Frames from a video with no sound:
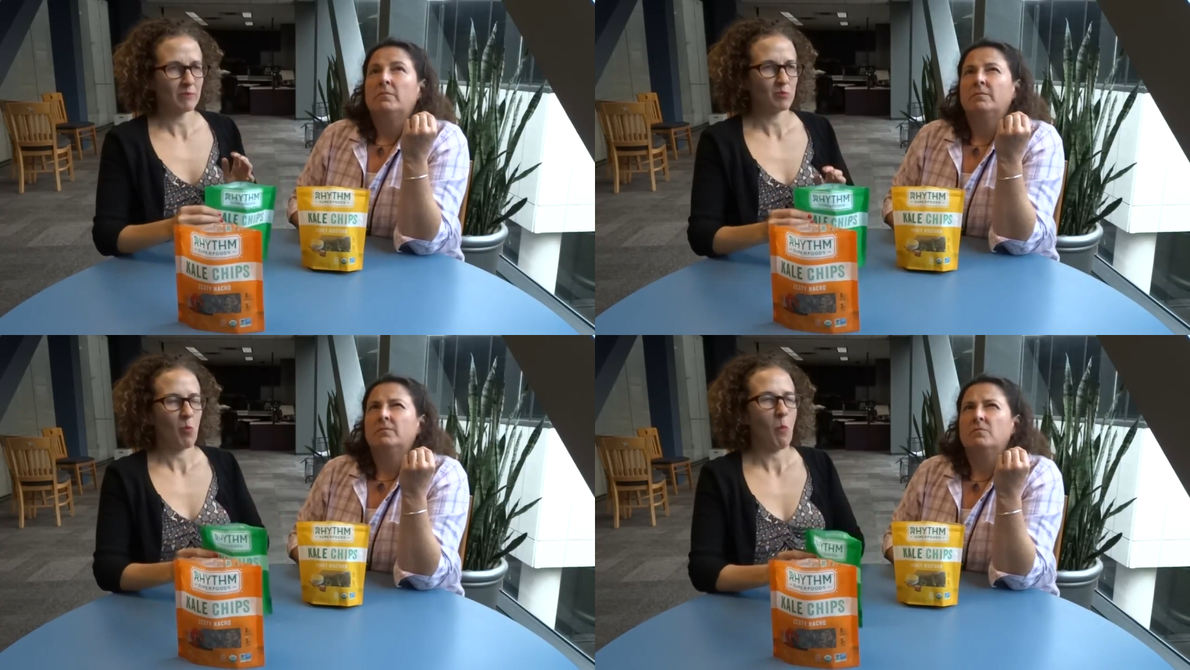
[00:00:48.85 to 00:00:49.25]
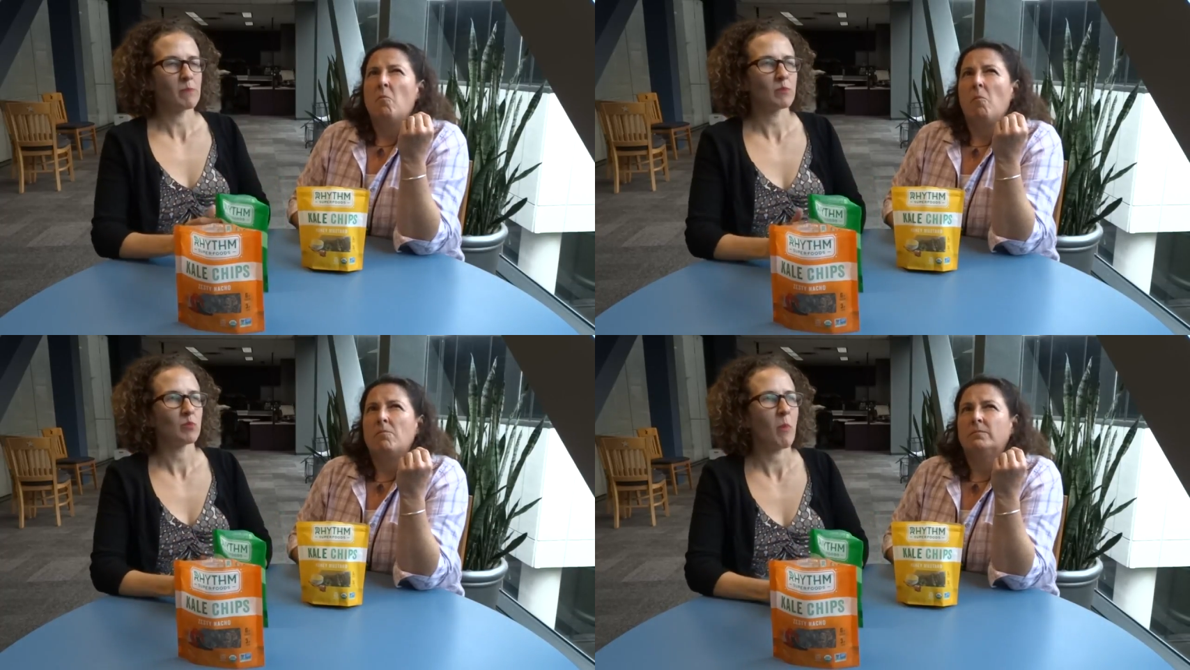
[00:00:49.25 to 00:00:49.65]

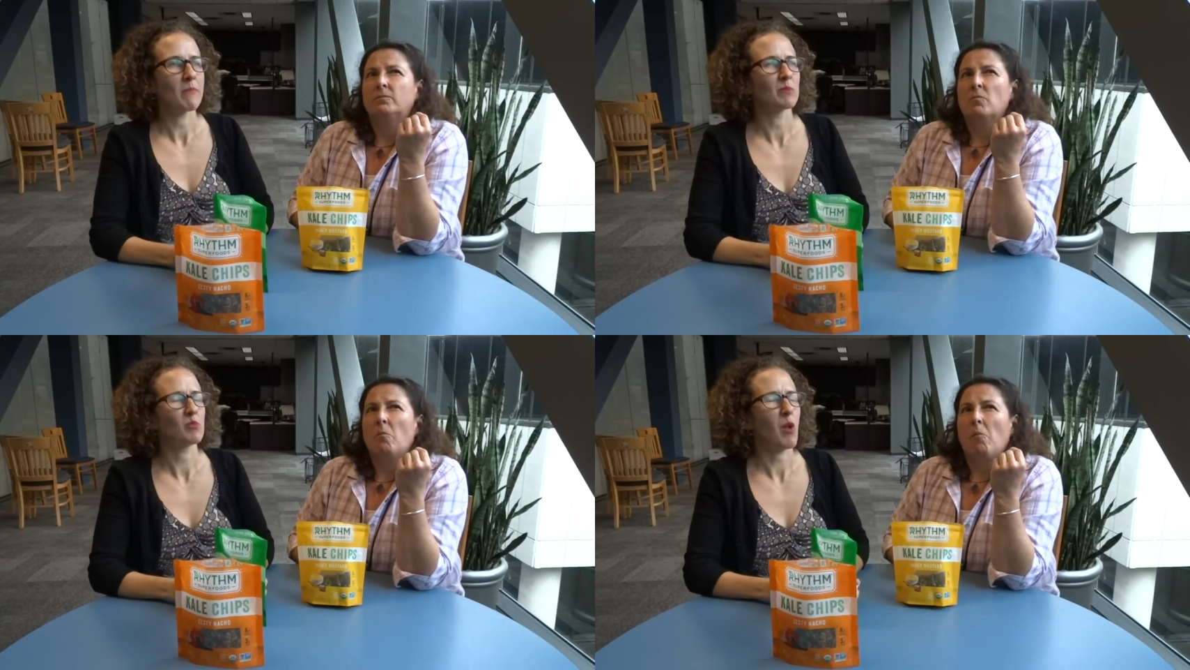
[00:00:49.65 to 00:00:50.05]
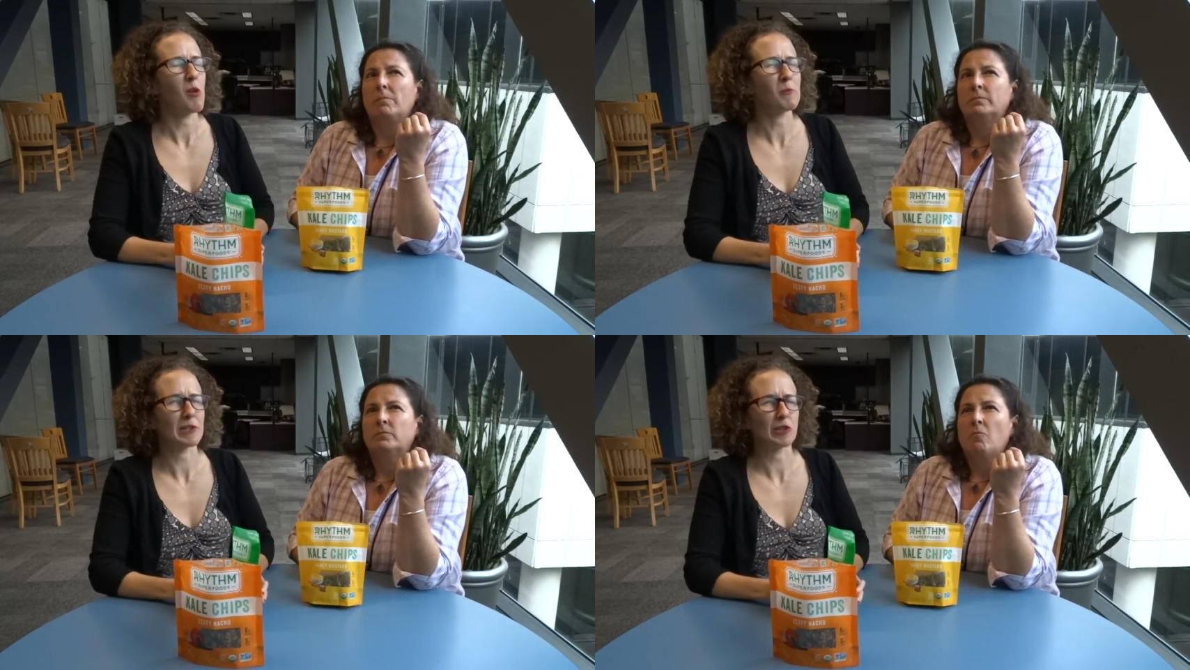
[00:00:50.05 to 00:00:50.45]
Speaker 1: Hmm.
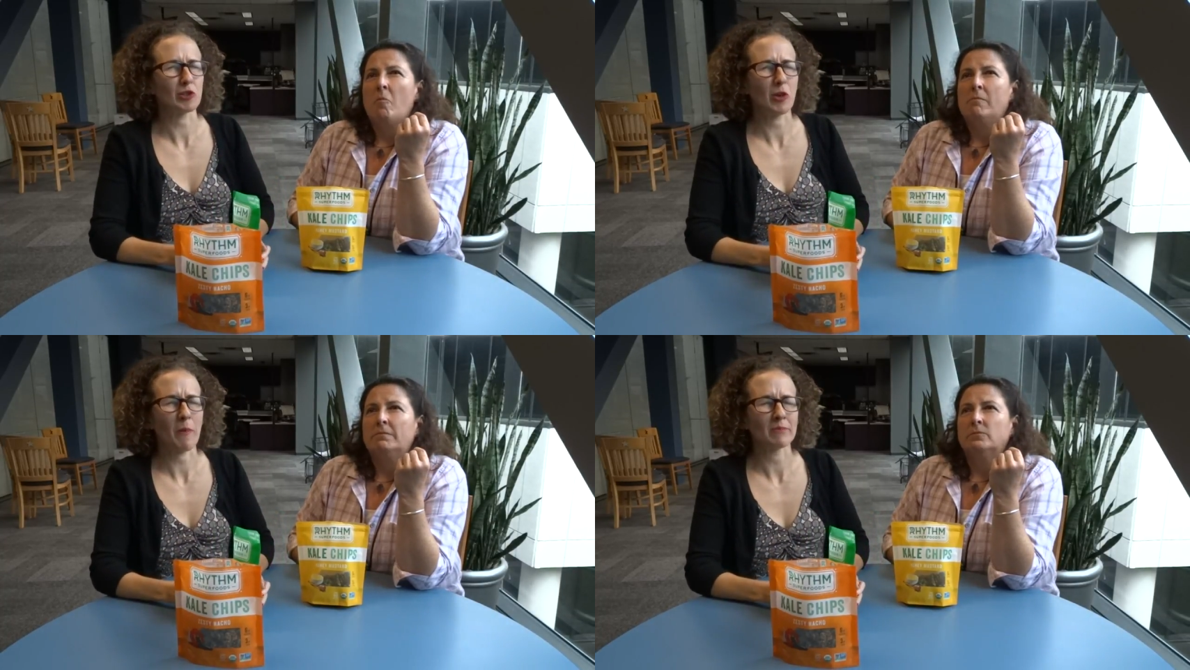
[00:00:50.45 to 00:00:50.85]
Oh my gosh,